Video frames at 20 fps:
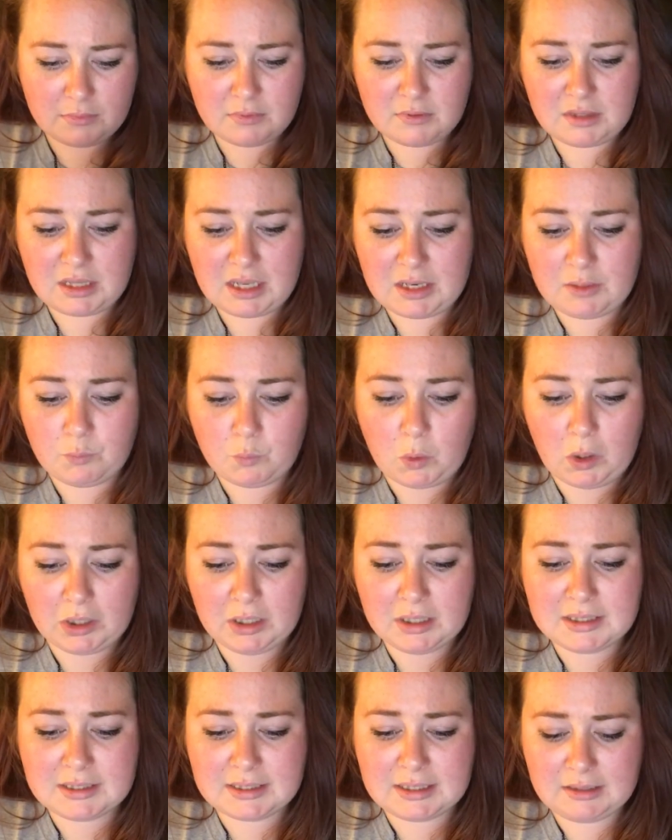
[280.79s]
they
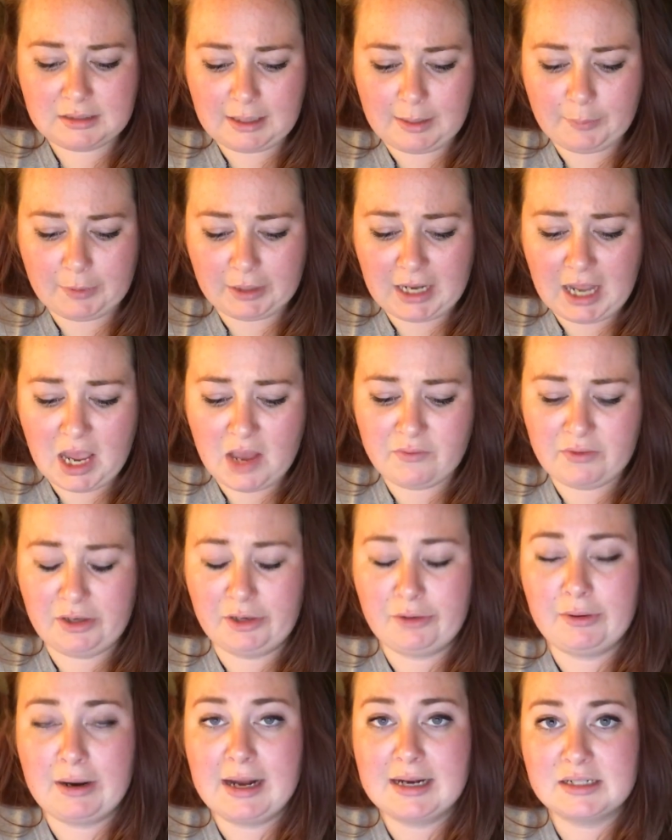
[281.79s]
want to have
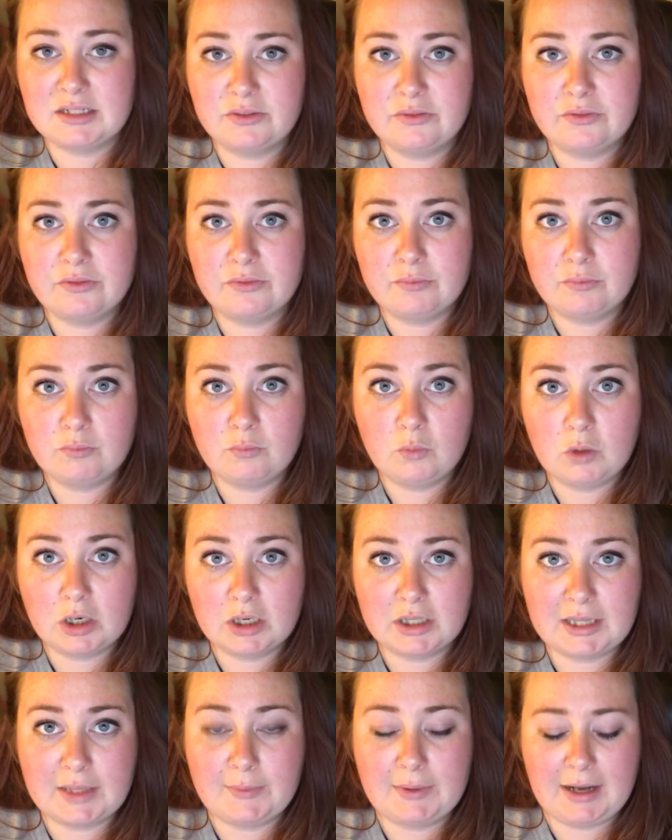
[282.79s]
interactive
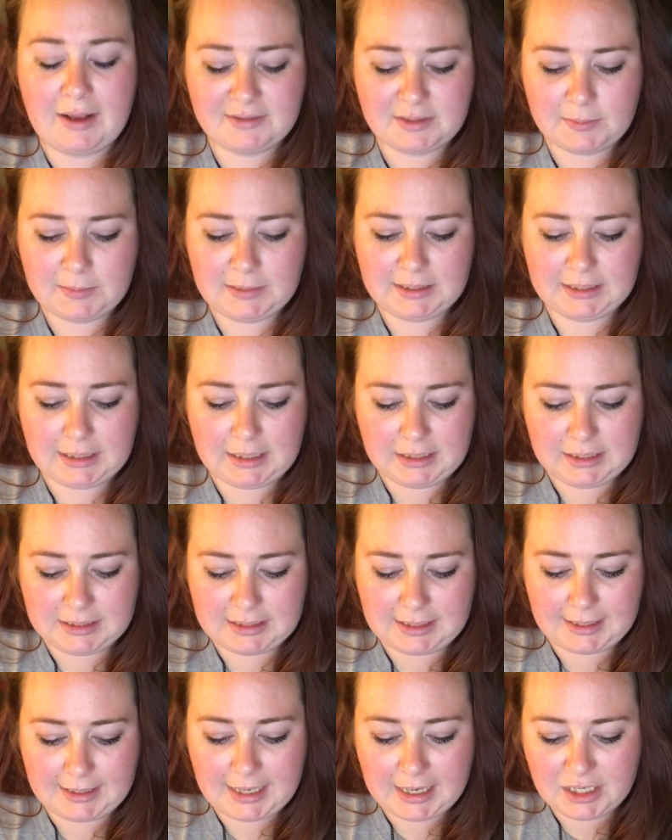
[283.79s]
work, they want to have something that
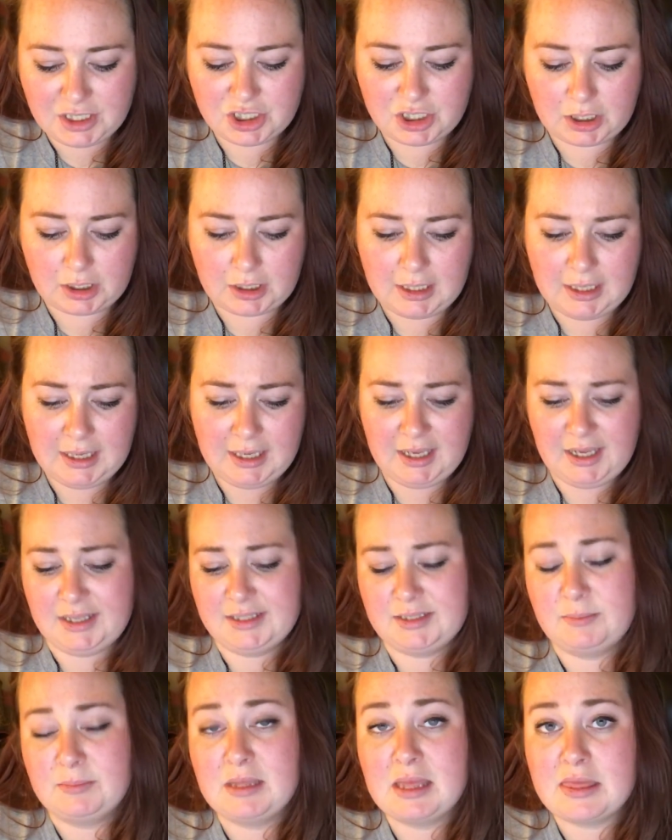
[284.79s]
is engaging
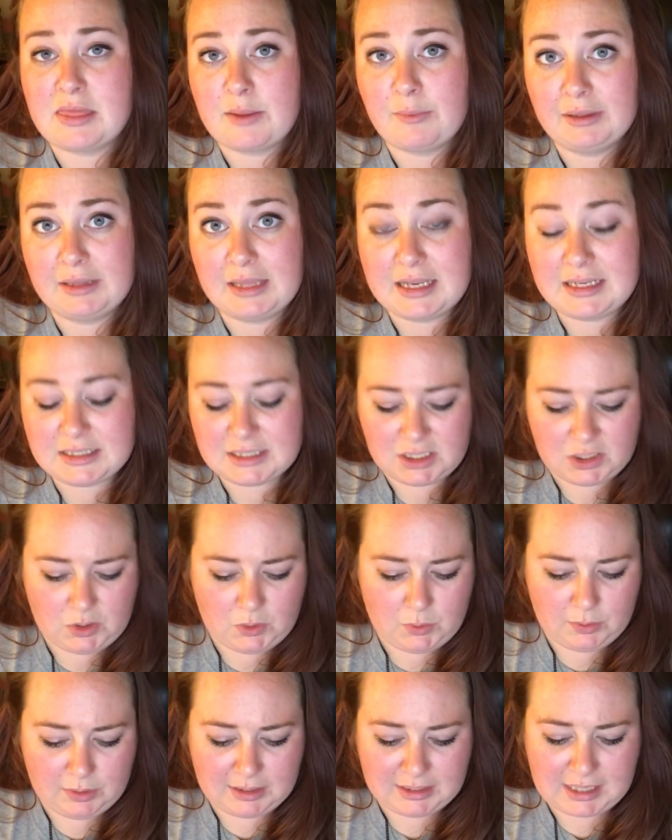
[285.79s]
and something that they relate
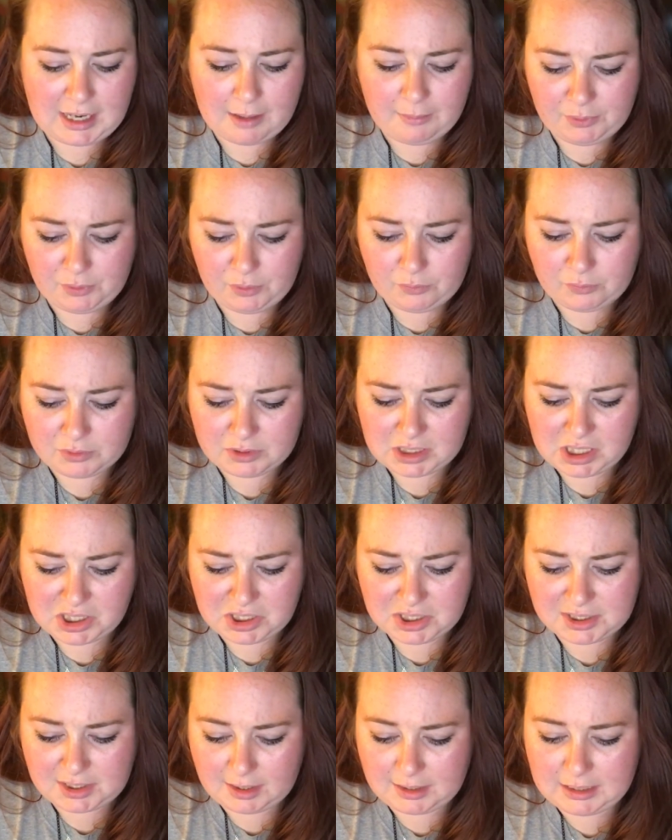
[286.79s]
to. The taboo
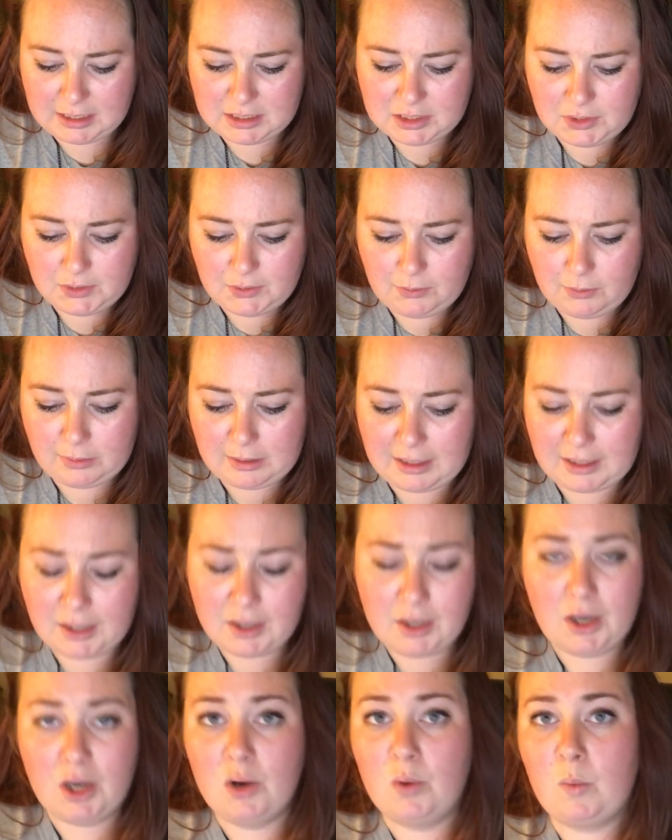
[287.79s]
touches on that too, like,
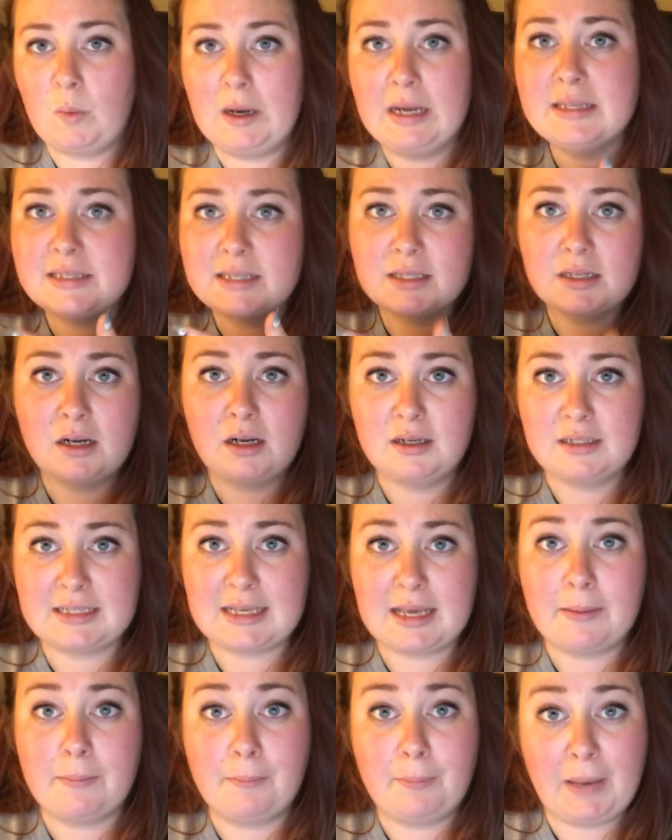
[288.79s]
why is this
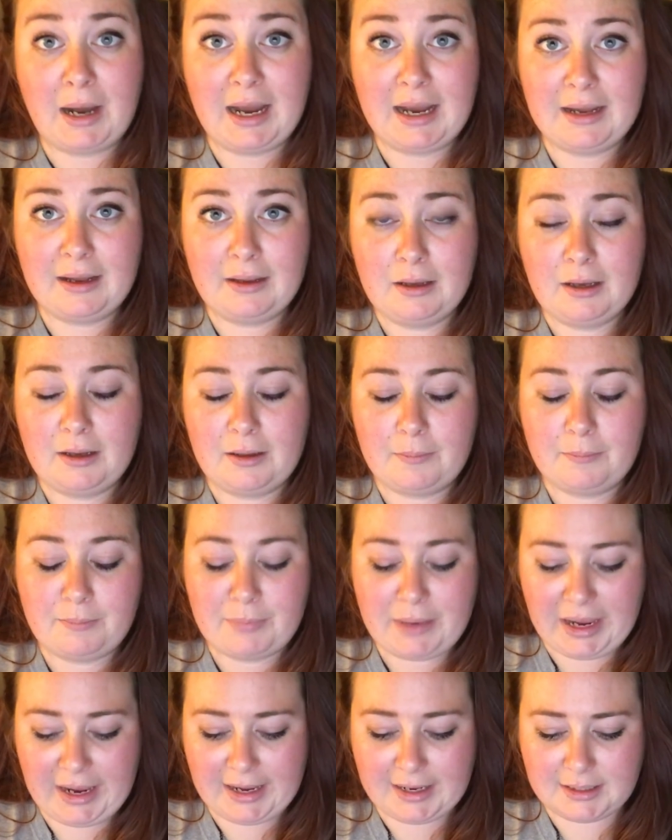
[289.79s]
content
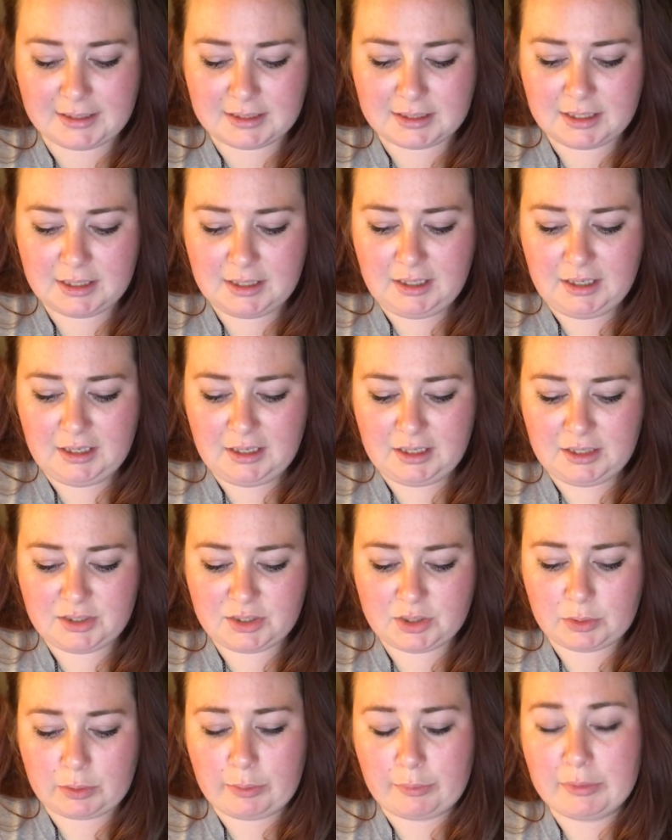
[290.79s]
banned?
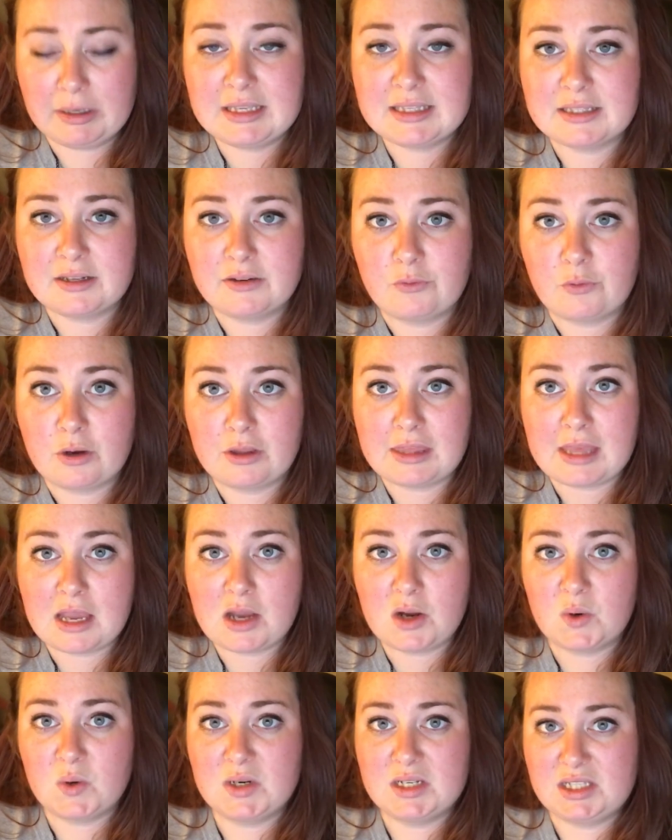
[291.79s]
Is there a reason for
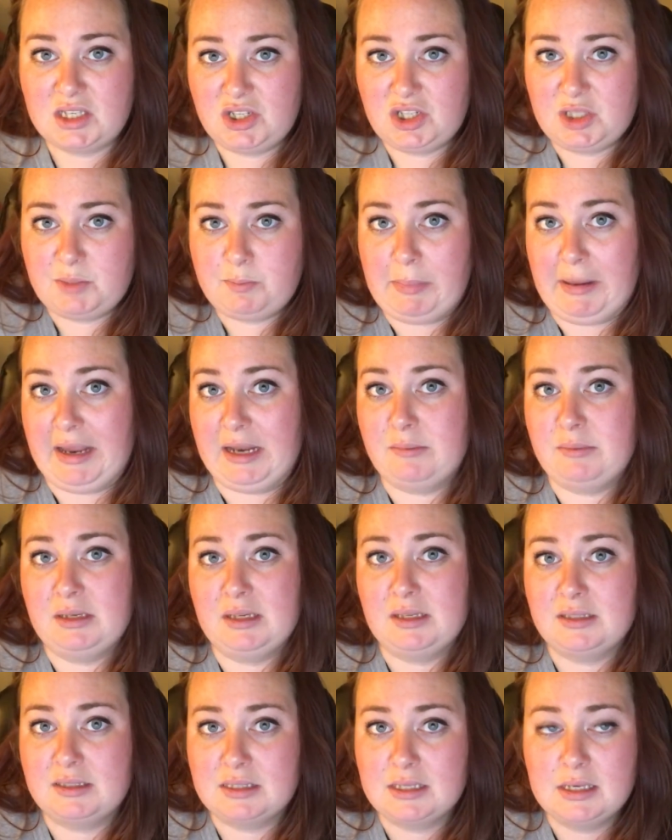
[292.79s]
that, or is it just banned
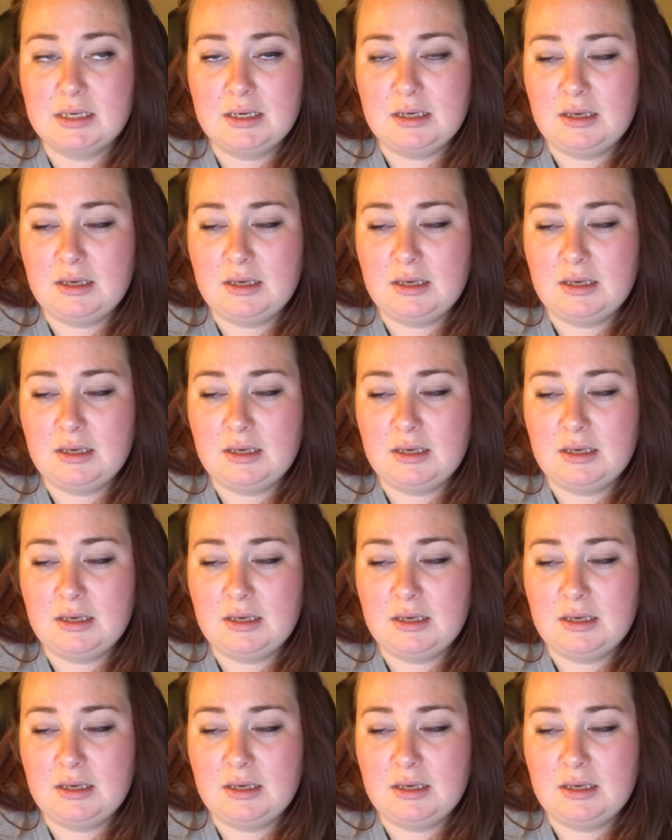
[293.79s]
because